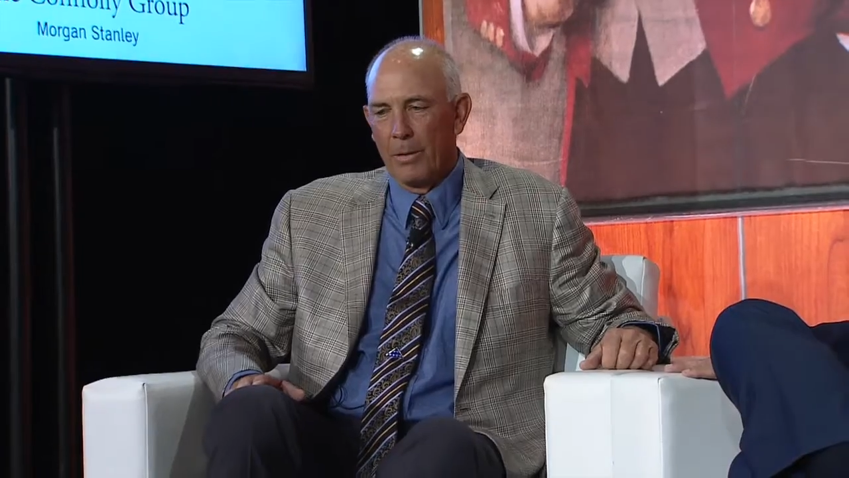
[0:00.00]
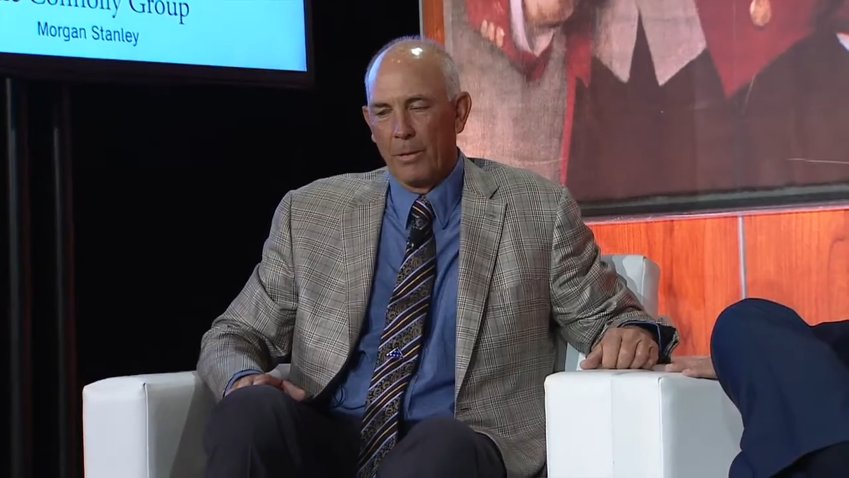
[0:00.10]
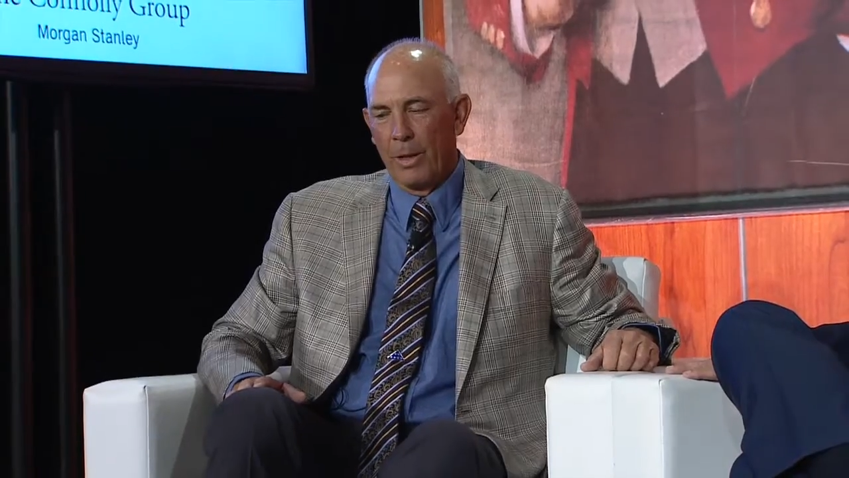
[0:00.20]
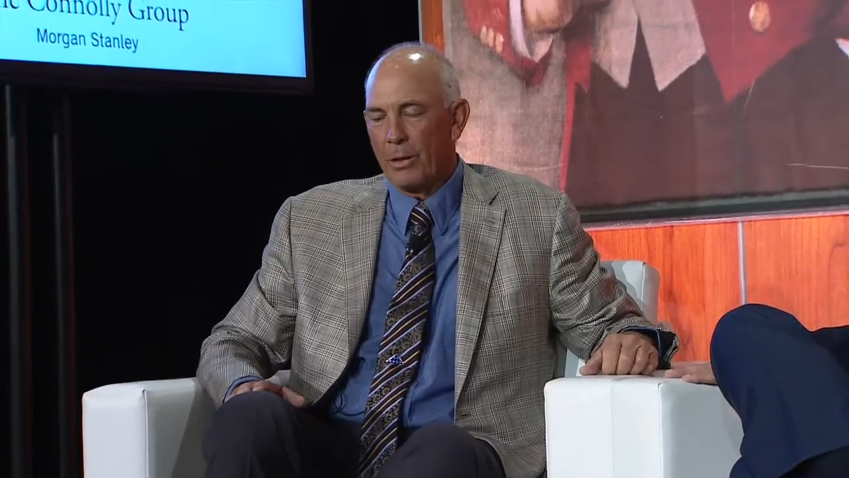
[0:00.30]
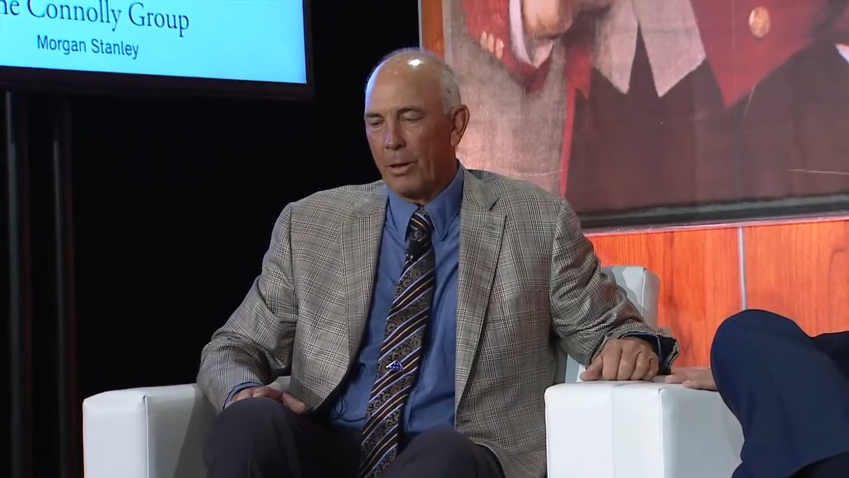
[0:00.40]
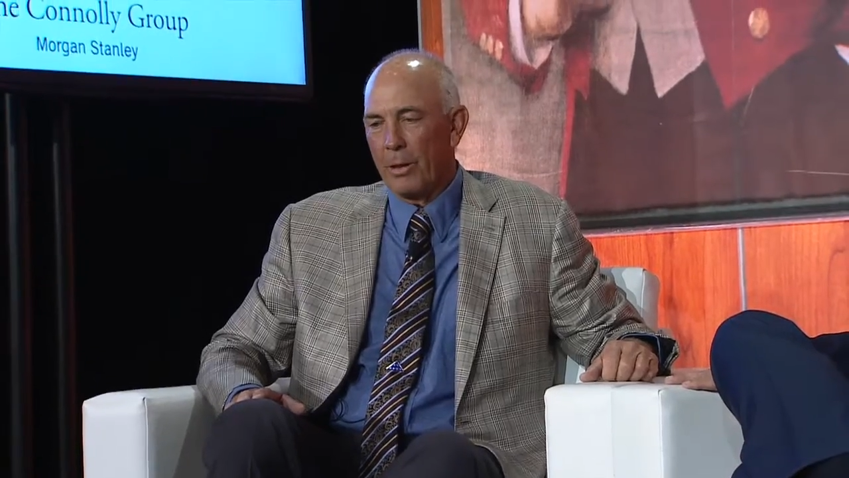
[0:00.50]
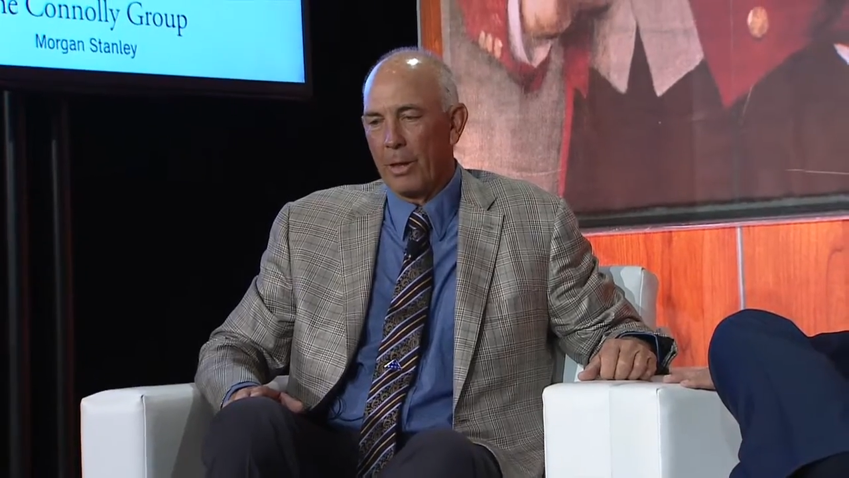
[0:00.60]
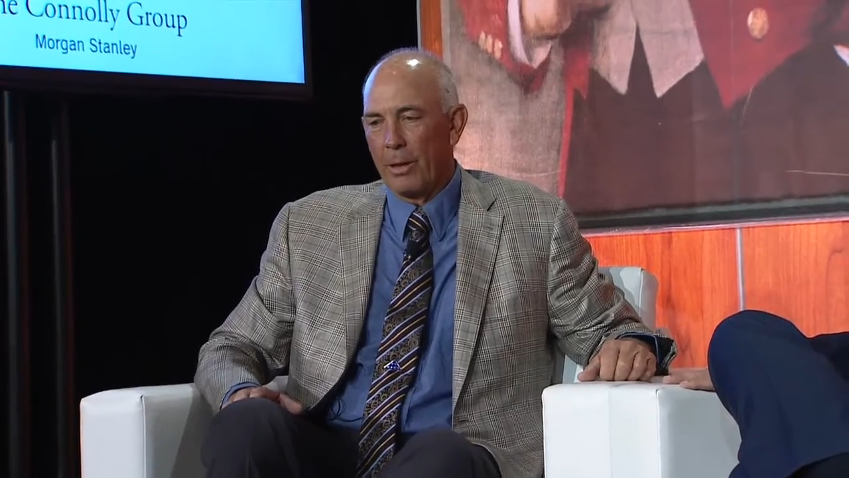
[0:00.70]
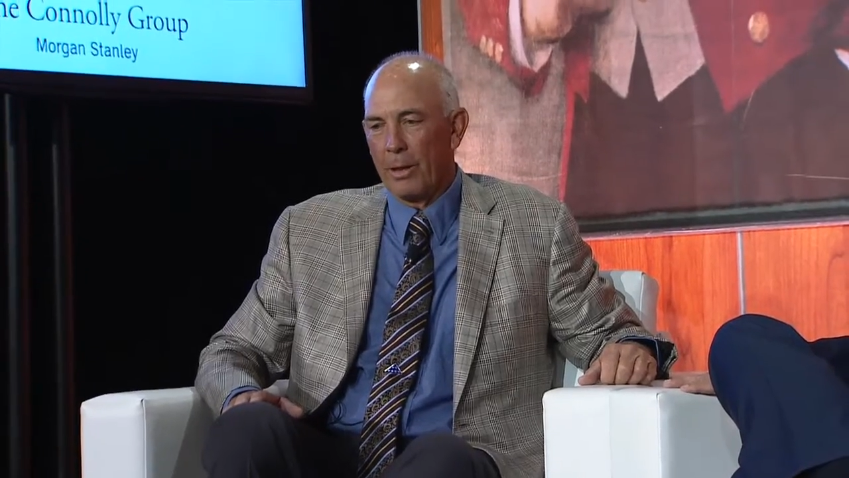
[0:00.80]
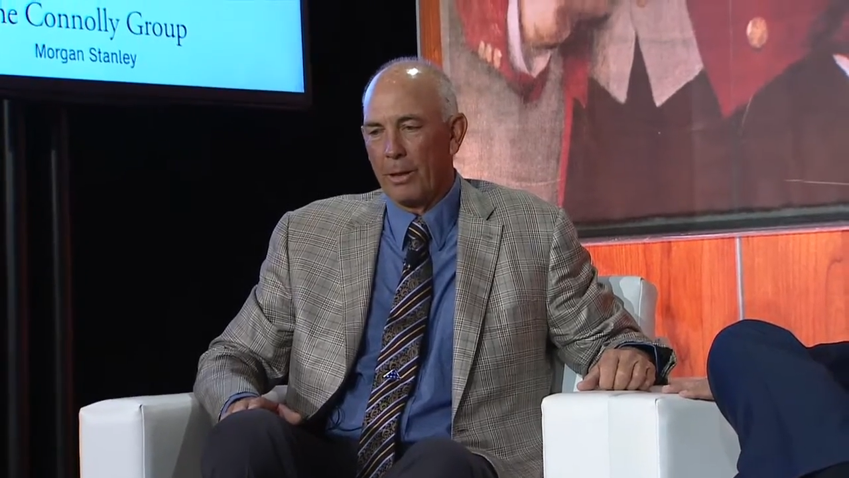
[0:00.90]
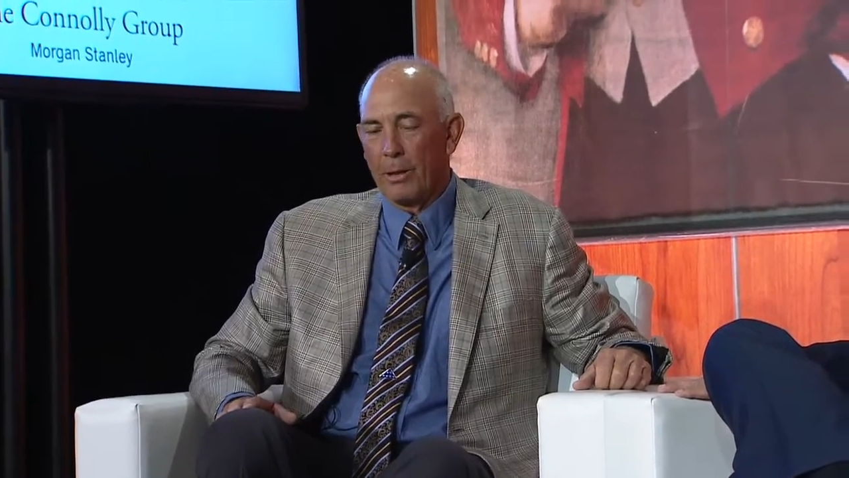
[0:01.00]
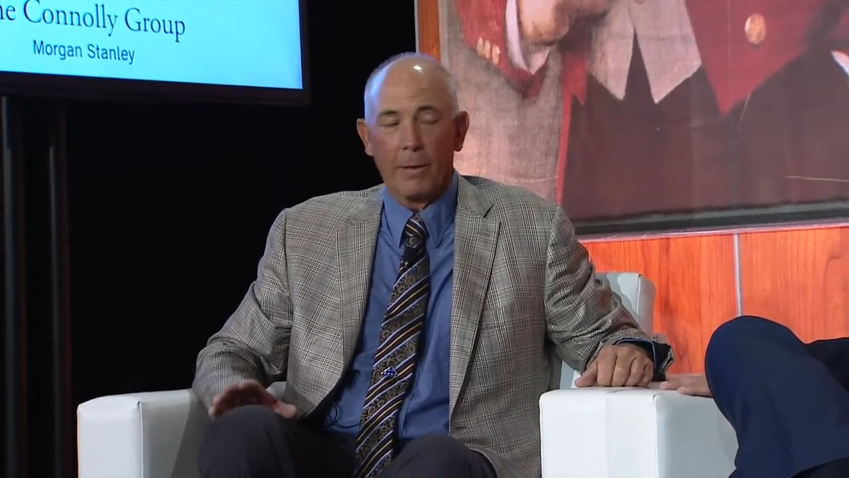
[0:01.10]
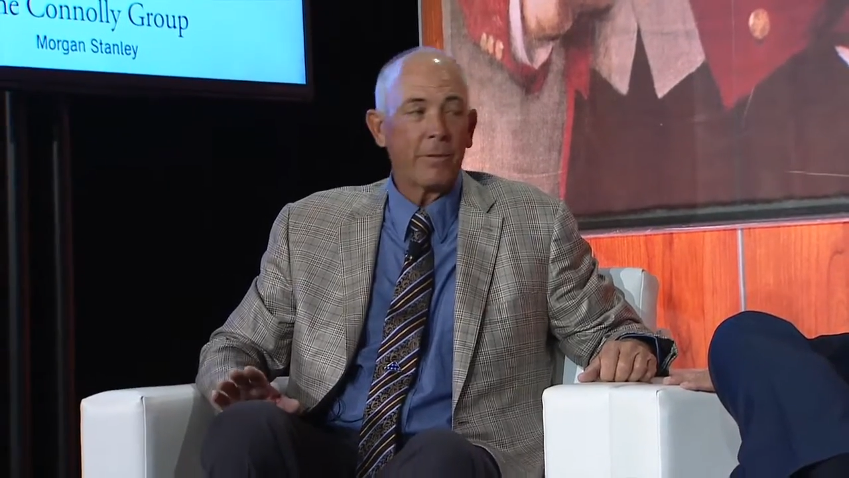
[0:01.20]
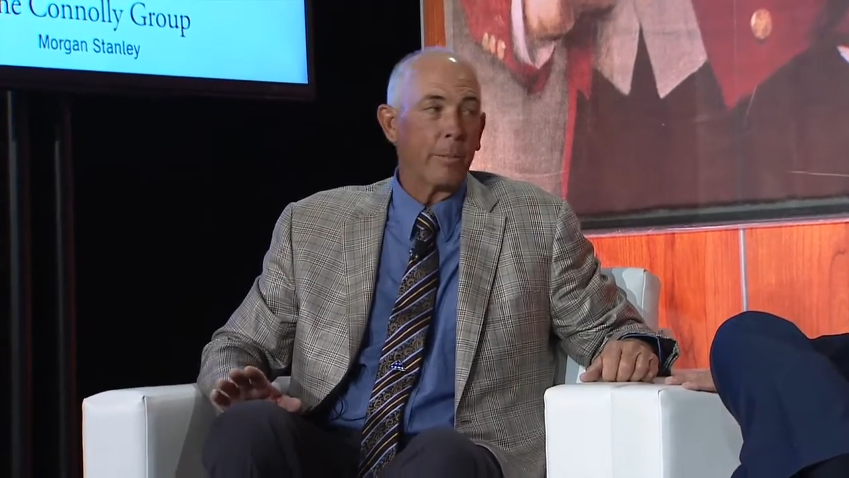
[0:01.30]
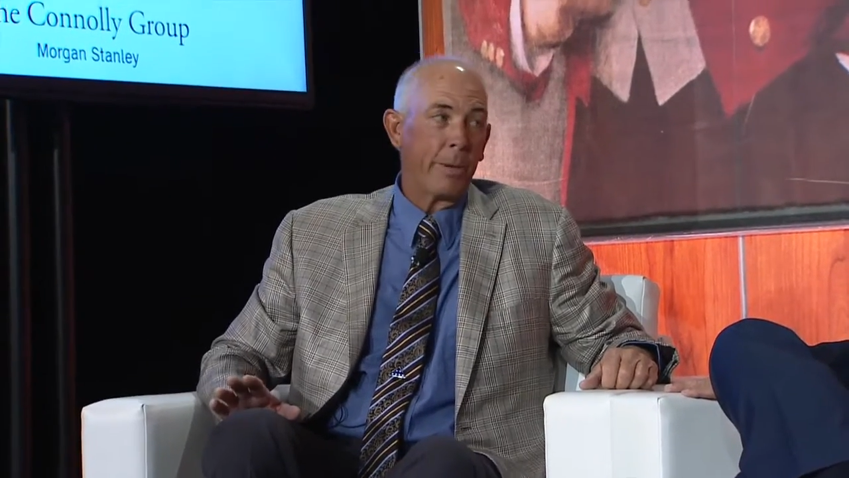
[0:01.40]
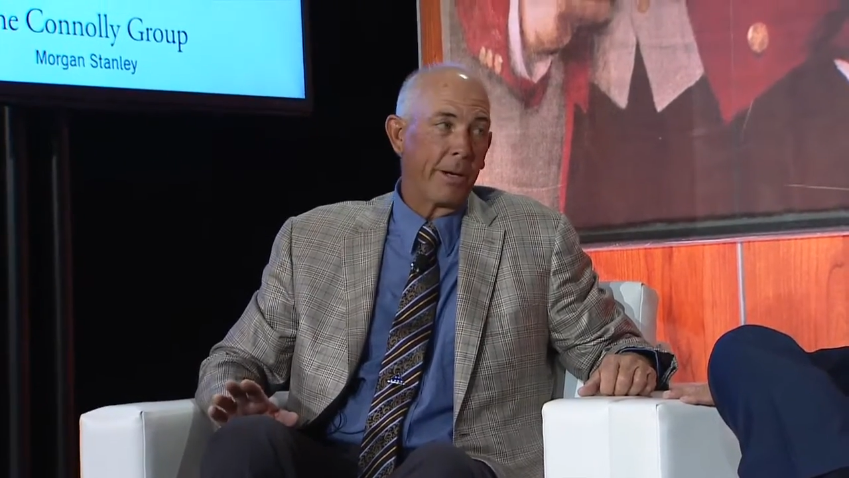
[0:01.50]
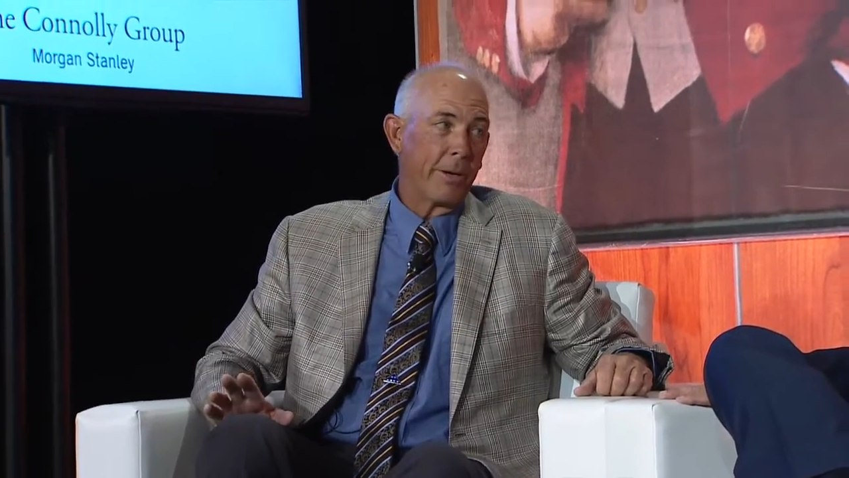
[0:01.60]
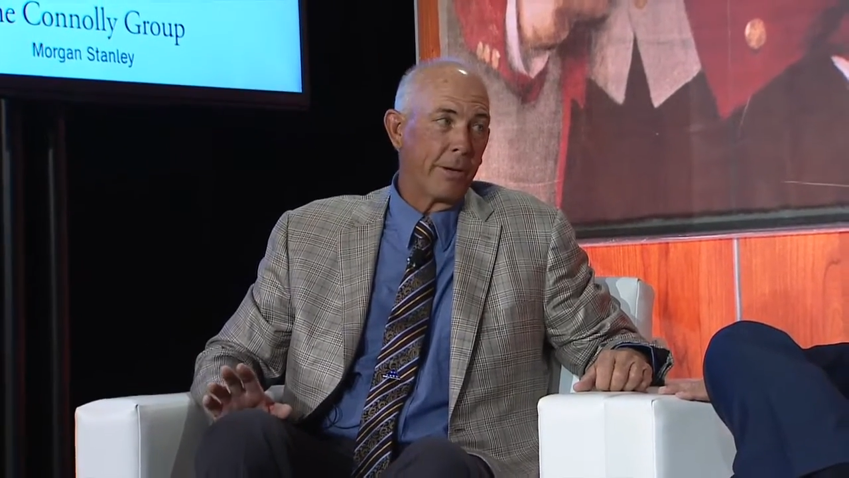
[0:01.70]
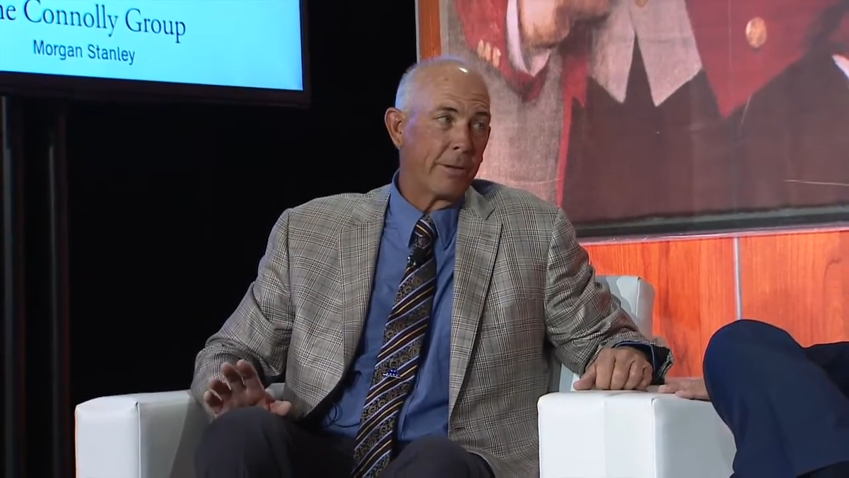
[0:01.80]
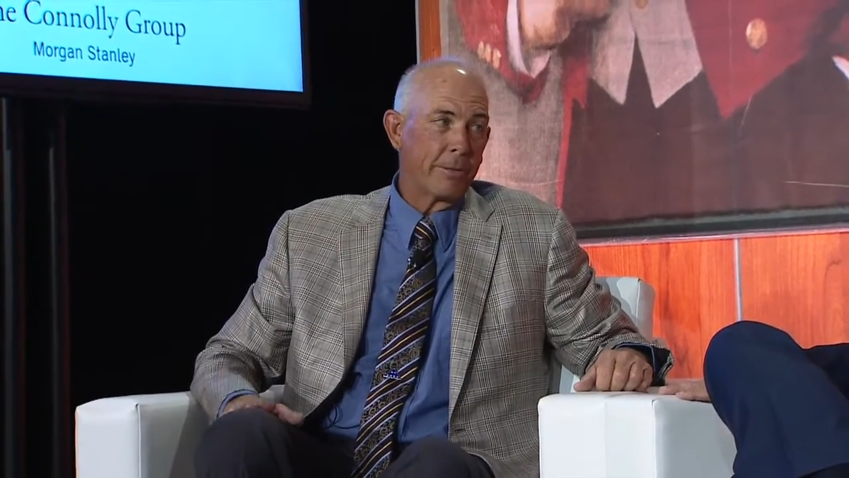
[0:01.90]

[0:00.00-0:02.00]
he's a tough competitor.